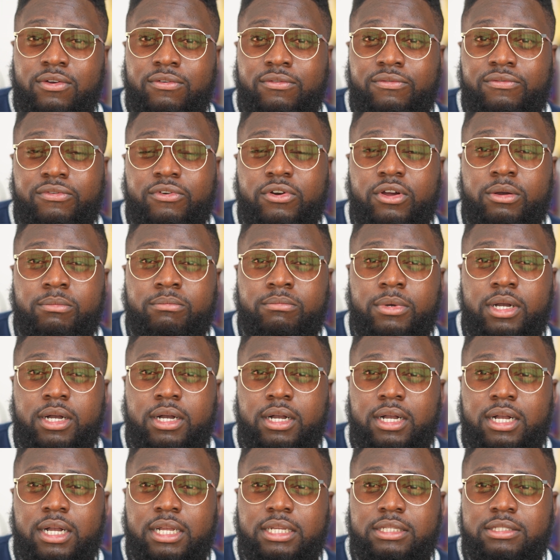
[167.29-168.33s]
from
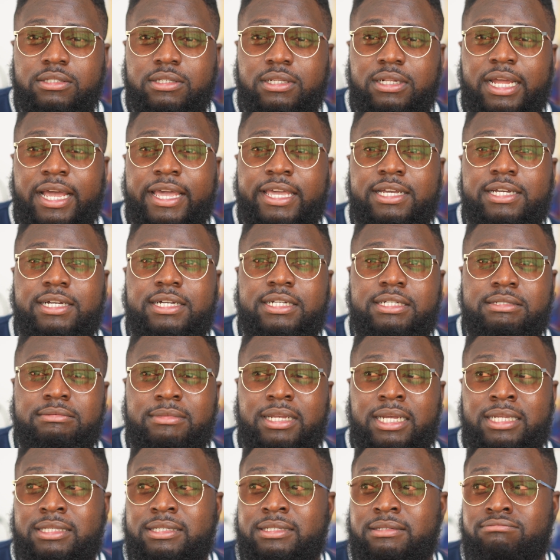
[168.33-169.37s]
Leica,
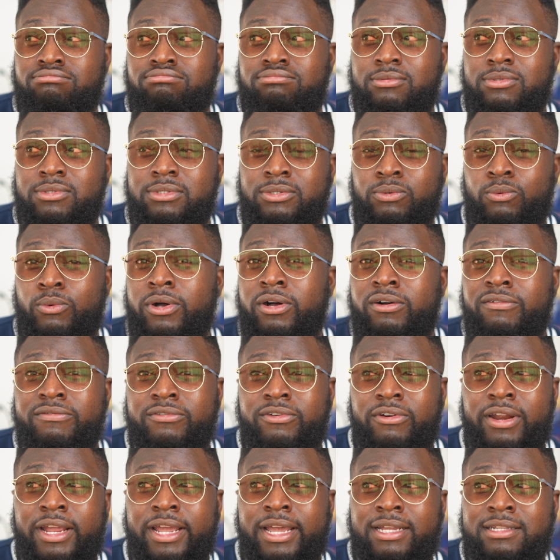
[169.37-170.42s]
that's 12
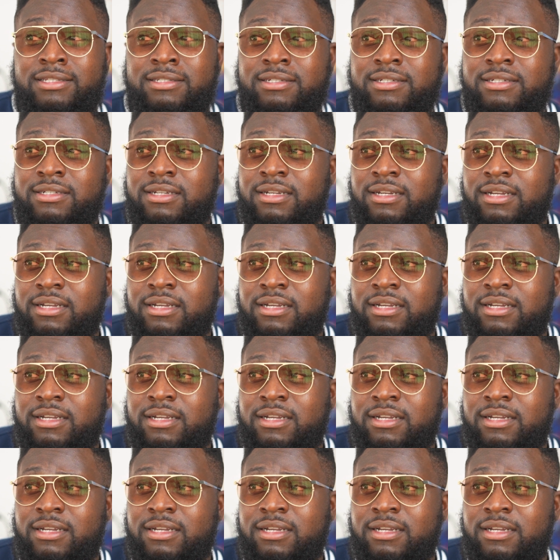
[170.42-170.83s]
grand.